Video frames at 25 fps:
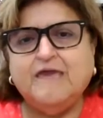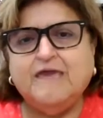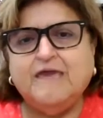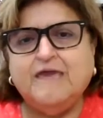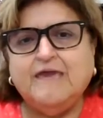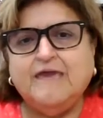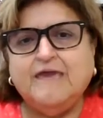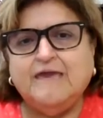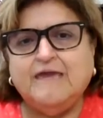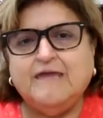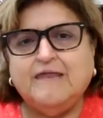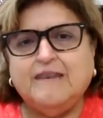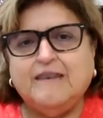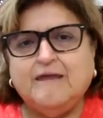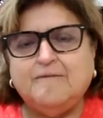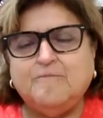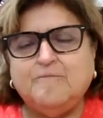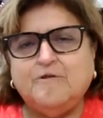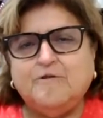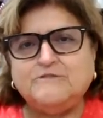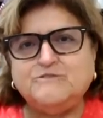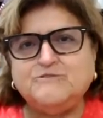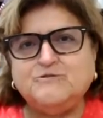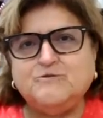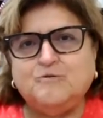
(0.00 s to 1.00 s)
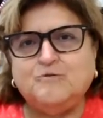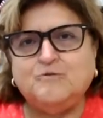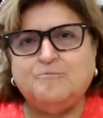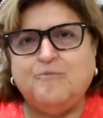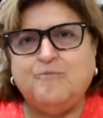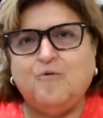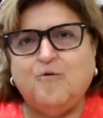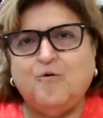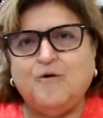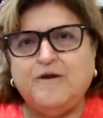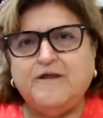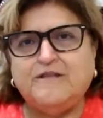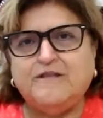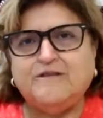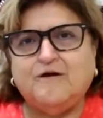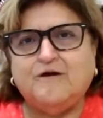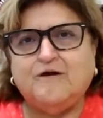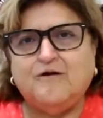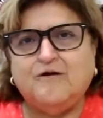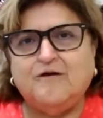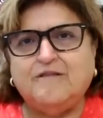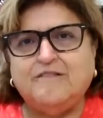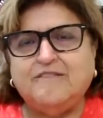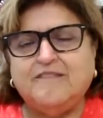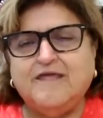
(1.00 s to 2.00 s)
And I'm also point
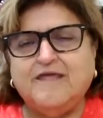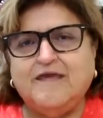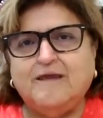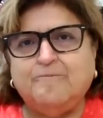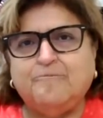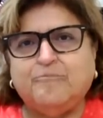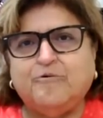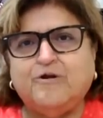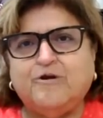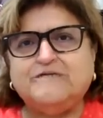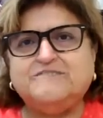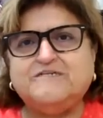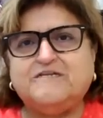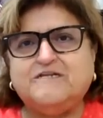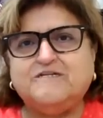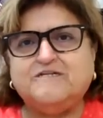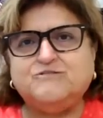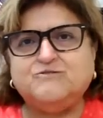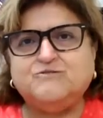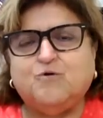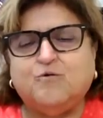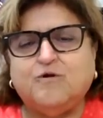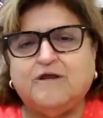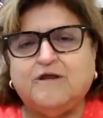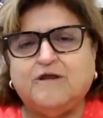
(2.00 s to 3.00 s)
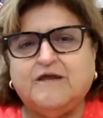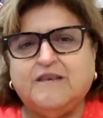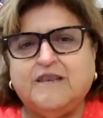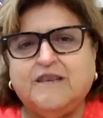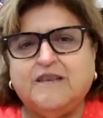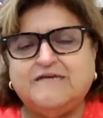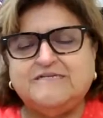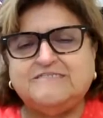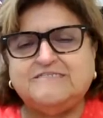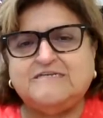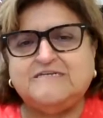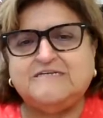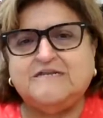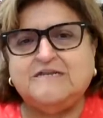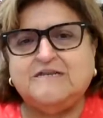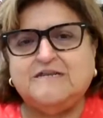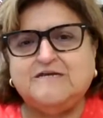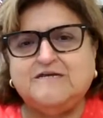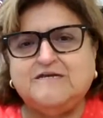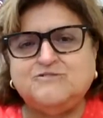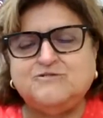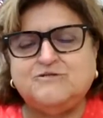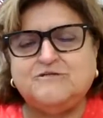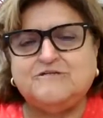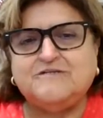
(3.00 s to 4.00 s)
on the President's Organizing
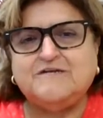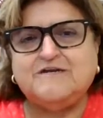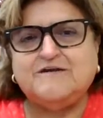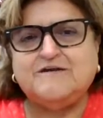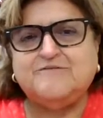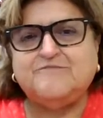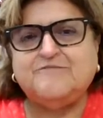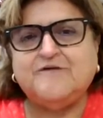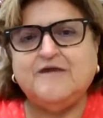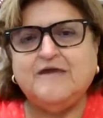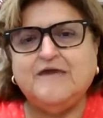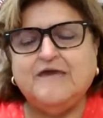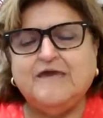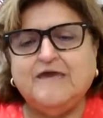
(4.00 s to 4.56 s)
Initiative.